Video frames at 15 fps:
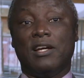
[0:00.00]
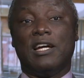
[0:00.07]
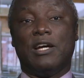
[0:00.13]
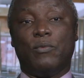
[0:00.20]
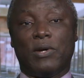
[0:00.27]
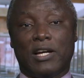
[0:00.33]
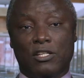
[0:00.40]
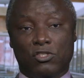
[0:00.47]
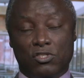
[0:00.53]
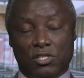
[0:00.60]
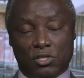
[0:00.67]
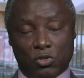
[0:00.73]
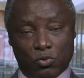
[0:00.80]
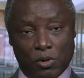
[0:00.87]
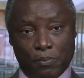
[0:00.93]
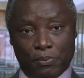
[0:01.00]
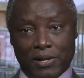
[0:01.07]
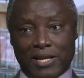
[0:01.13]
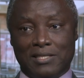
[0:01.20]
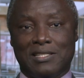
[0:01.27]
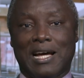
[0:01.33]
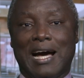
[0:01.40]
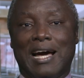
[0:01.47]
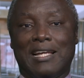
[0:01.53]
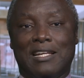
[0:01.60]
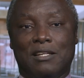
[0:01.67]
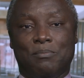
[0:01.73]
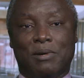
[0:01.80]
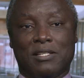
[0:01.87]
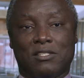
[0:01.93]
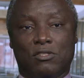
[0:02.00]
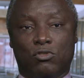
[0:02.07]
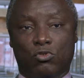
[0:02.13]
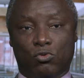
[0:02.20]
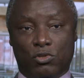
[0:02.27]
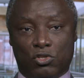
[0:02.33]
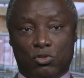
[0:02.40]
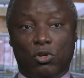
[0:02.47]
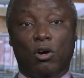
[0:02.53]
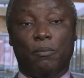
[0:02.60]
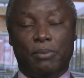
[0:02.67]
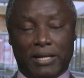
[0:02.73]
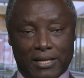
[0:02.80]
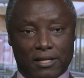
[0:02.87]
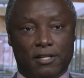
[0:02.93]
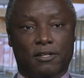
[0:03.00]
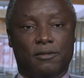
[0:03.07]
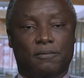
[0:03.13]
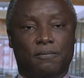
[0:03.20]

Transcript: and we can use it to replace the eyelid muscle to restore blink.